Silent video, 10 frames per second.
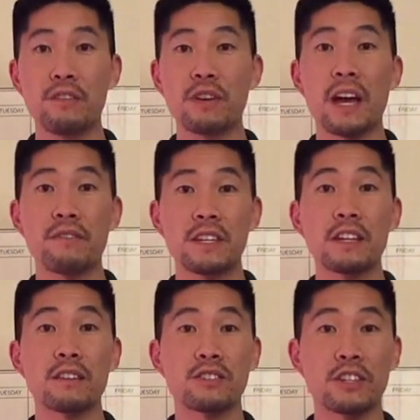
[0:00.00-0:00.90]
If you have
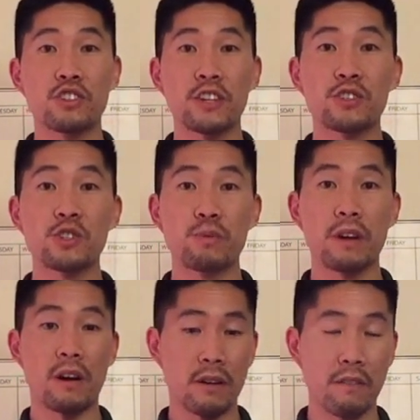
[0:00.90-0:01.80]
any other suggestions
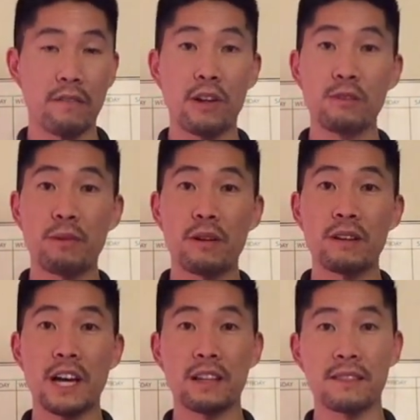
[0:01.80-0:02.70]
regarding
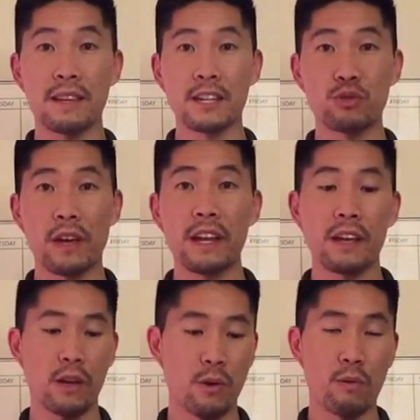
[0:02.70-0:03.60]
volleyball, athletic
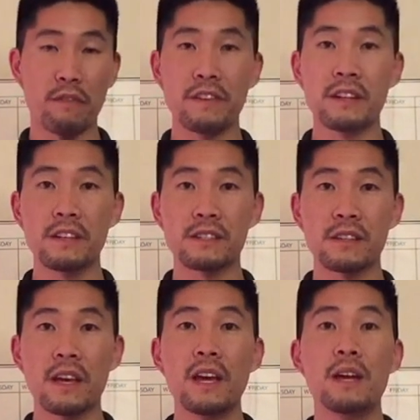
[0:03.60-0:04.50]
training, or fitness,